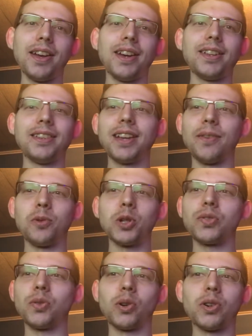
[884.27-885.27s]
And then Death Wish
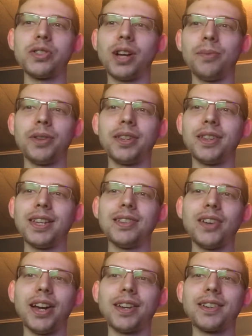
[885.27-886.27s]
4 or something, he's
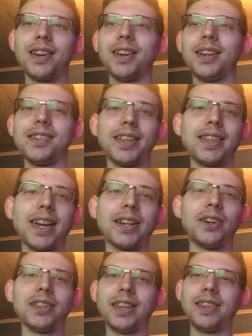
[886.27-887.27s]
like taking
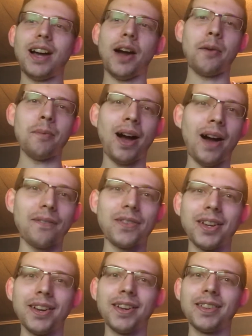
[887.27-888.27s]
on the entire
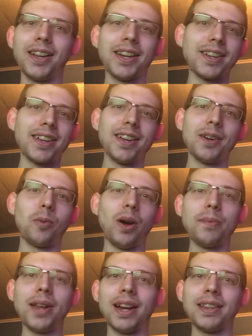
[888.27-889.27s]
mafia and like
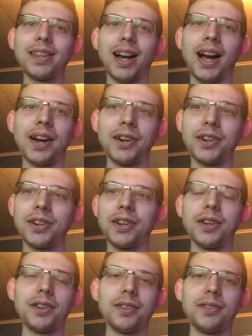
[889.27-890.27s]
wiping out entire
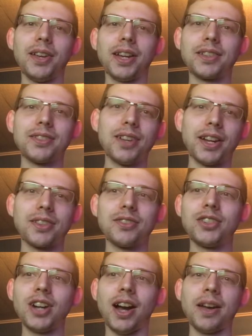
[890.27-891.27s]
like
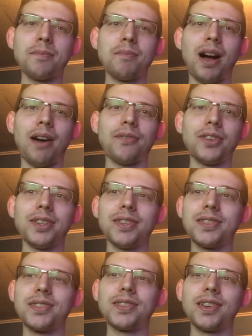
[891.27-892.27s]
giant
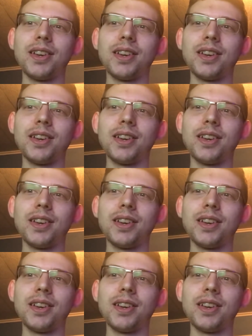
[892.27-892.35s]
mafias.